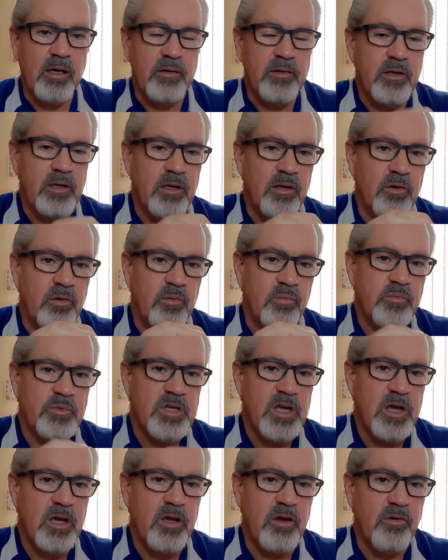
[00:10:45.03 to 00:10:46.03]
you know,
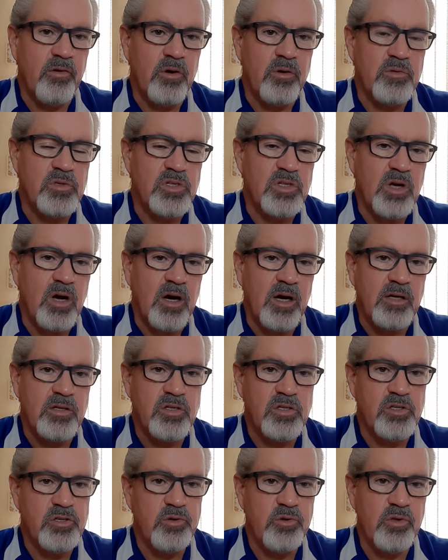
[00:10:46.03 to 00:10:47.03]
take your own
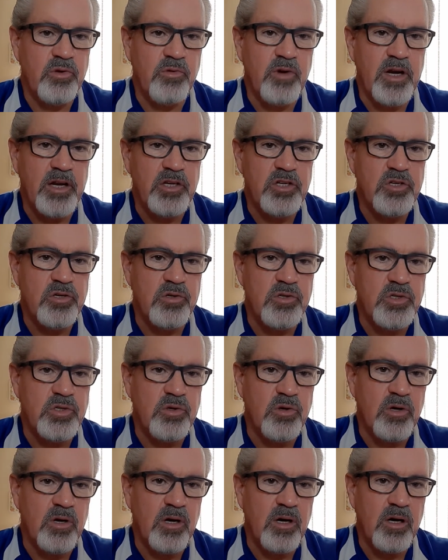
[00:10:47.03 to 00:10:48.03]
socks to the running shoe
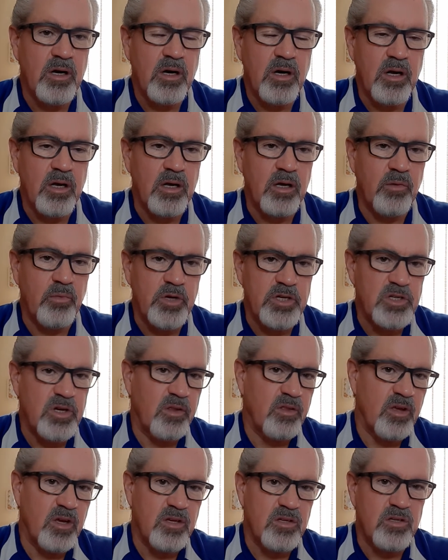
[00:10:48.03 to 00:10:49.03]
store, which I
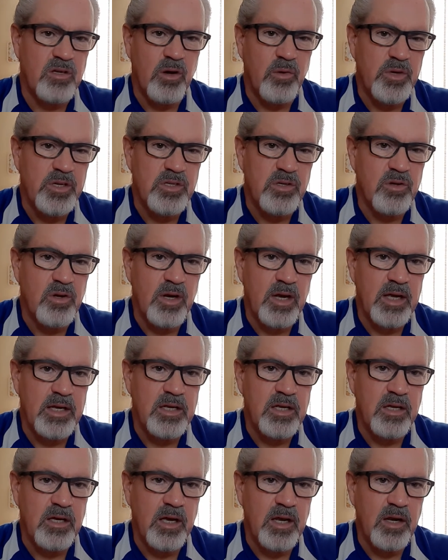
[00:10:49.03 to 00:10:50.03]
think is always a good
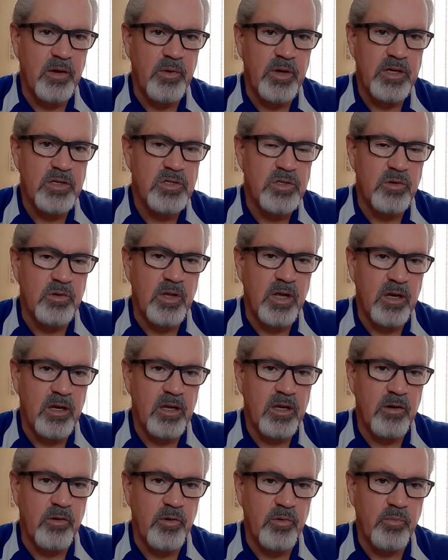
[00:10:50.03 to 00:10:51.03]
idea anyway, so that,
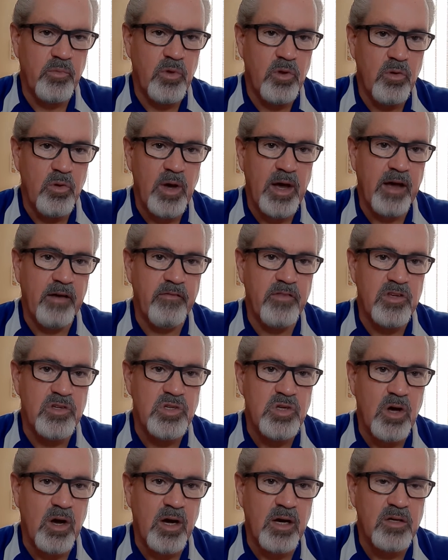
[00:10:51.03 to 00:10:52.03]
you know, you have the
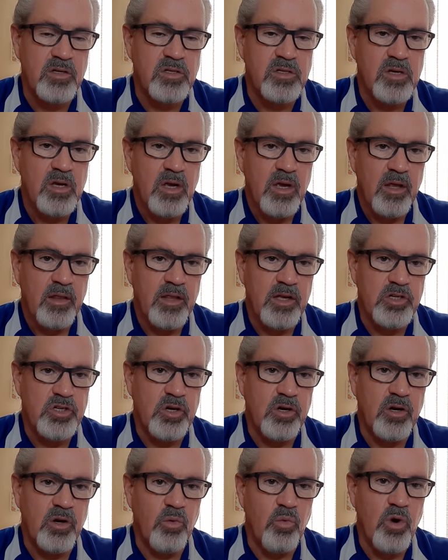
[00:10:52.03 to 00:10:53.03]
socks that you're
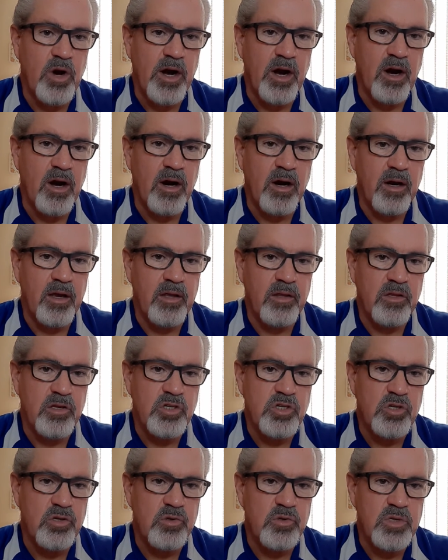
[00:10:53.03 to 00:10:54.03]
going to wear in the
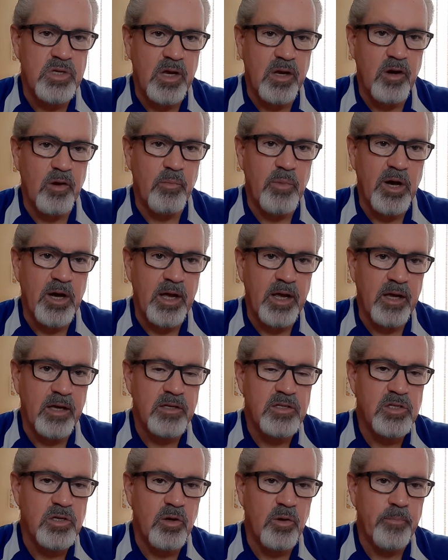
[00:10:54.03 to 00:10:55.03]
shoes that you're buying.
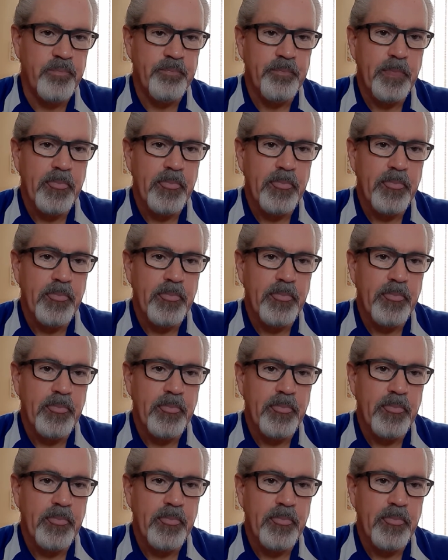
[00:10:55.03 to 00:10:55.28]
So